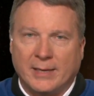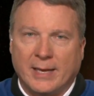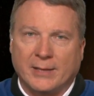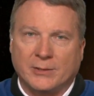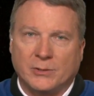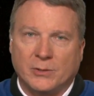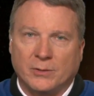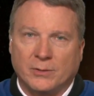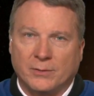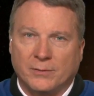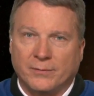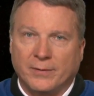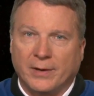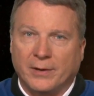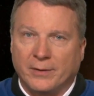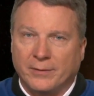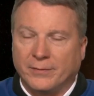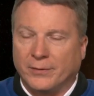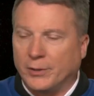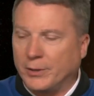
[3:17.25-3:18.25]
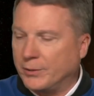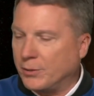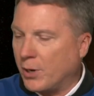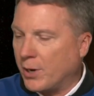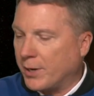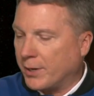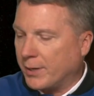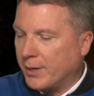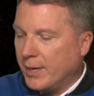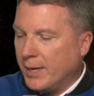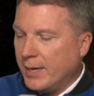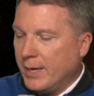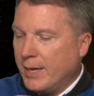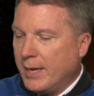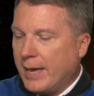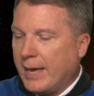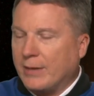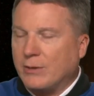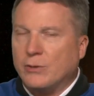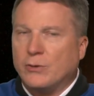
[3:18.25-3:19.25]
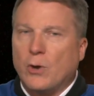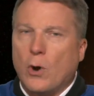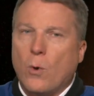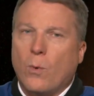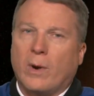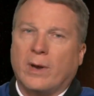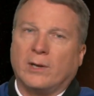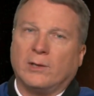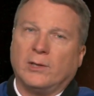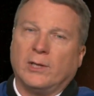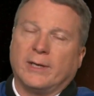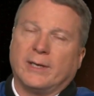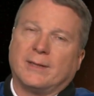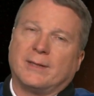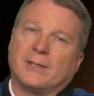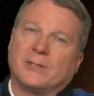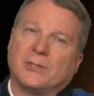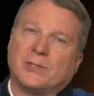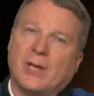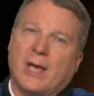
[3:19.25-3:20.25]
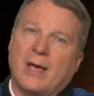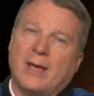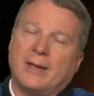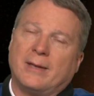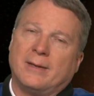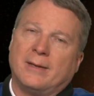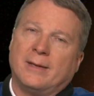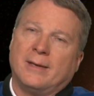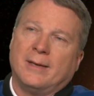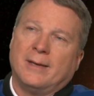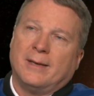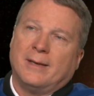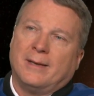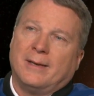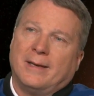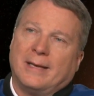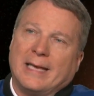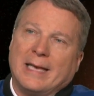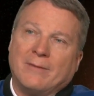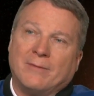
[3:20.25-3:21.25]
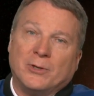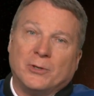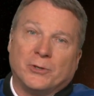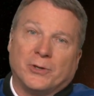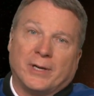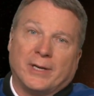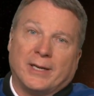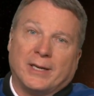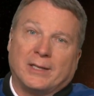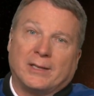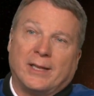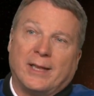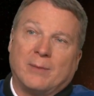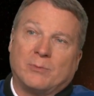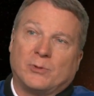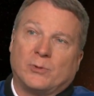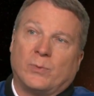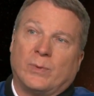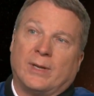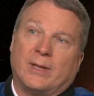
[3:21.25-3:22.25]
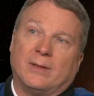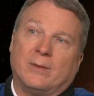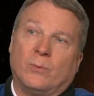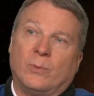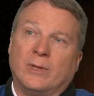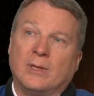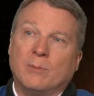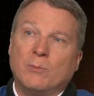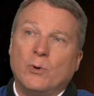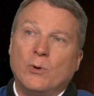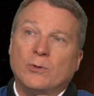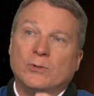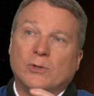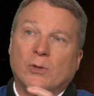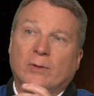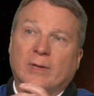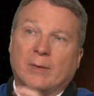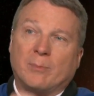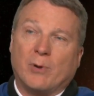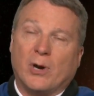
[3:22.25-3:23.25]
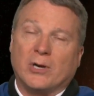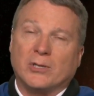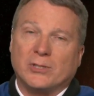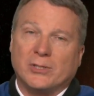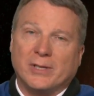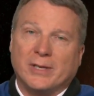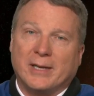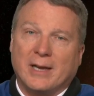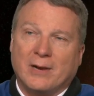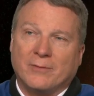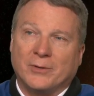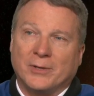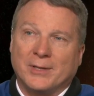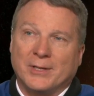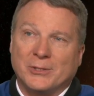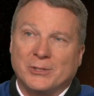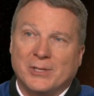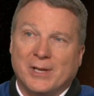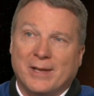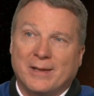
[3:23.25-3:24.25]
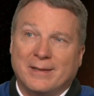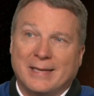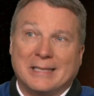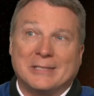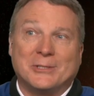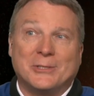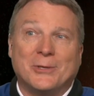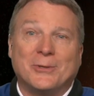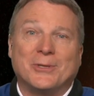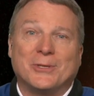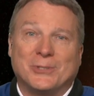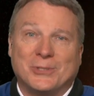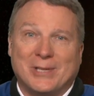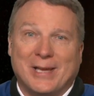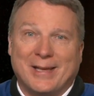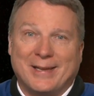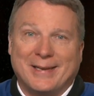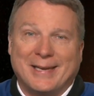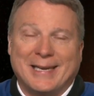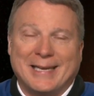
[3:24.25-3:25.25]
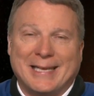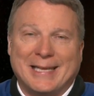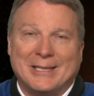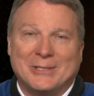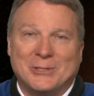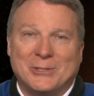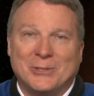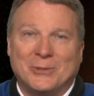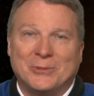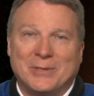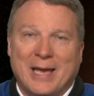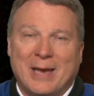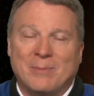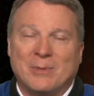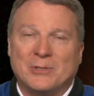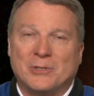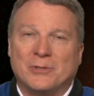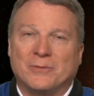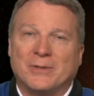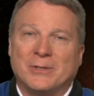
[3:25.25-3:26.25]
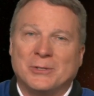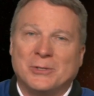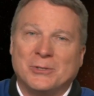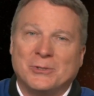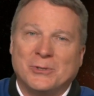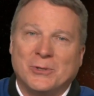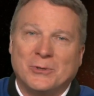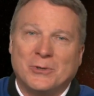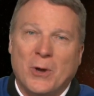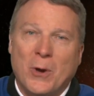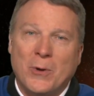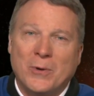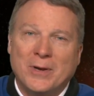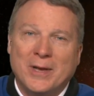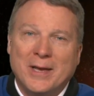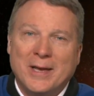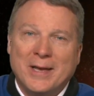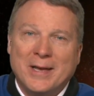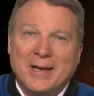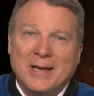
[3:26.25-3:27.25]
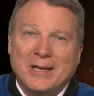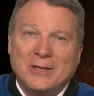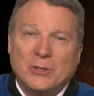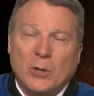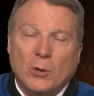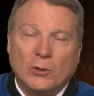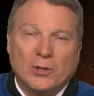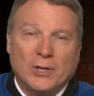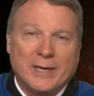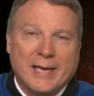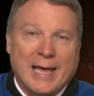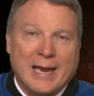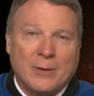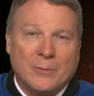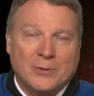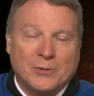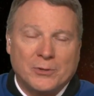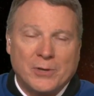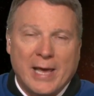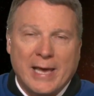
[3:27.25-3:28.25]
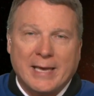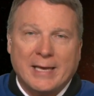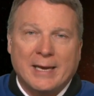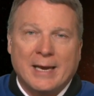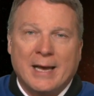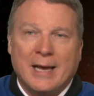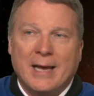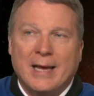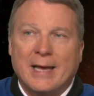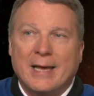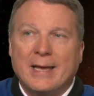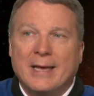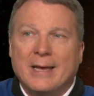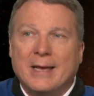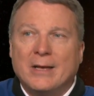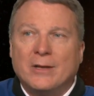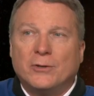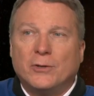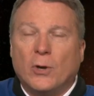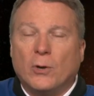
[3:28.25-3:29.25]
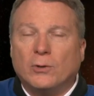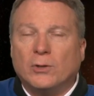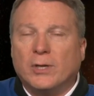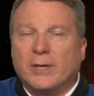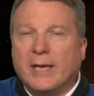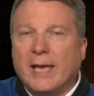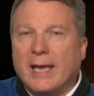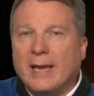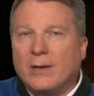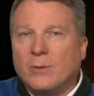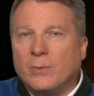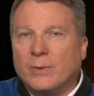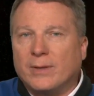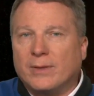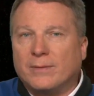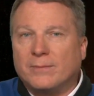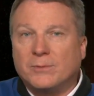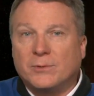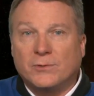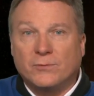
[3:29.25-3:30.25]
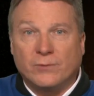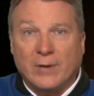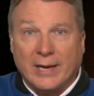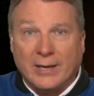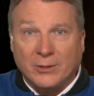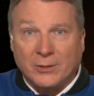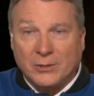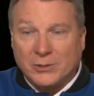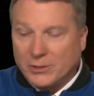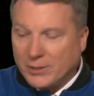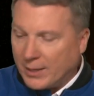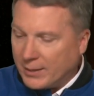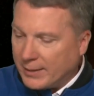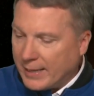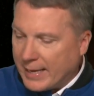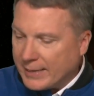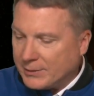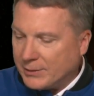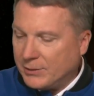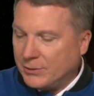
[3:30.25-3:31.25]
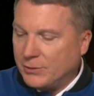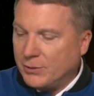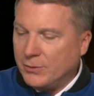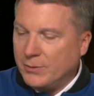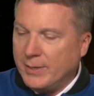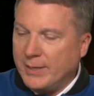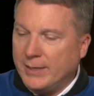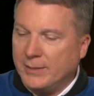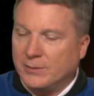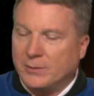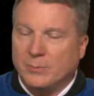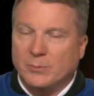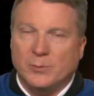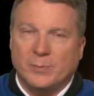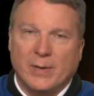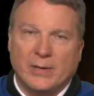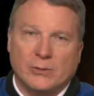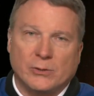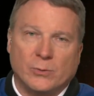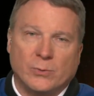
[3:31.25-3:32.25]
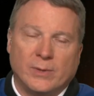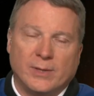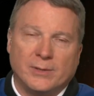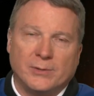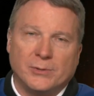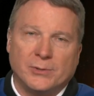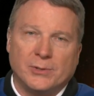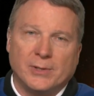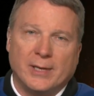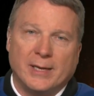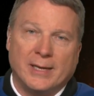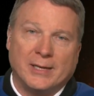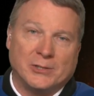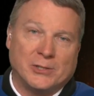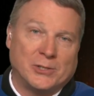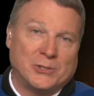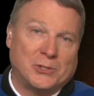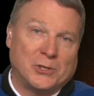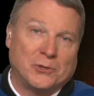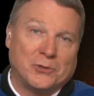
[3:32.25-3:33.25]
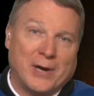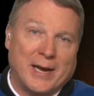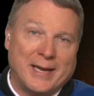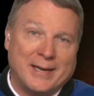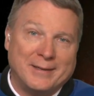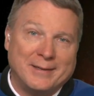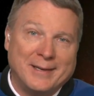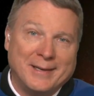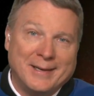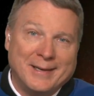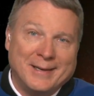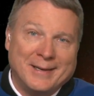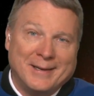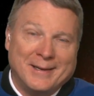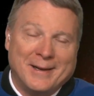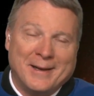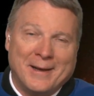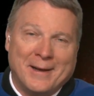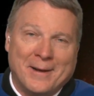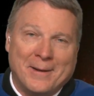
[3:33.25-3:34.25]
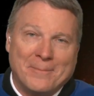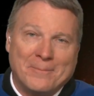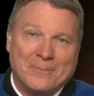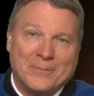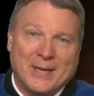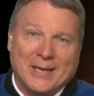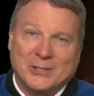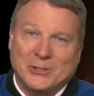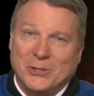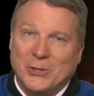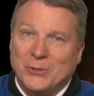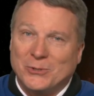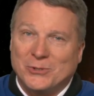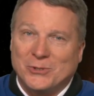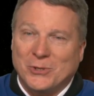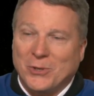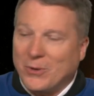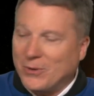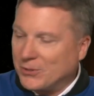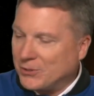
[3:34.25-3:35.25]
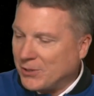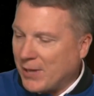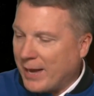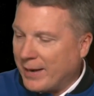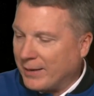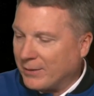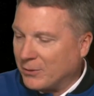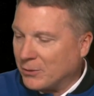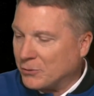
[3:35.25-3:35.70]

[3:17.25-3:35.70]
next to you. They're very, very dark, and you don't want to look at the sun. Even during an eclipse, when when the moon's only partially covering the sun, it's still the sun, and it can still damage your vision. So don't mm -hmm. don't look at it with your naked eye. Don't look at it with regular sunglasses. You need some special ones, and it's just a great um, excuse to go to Sonic.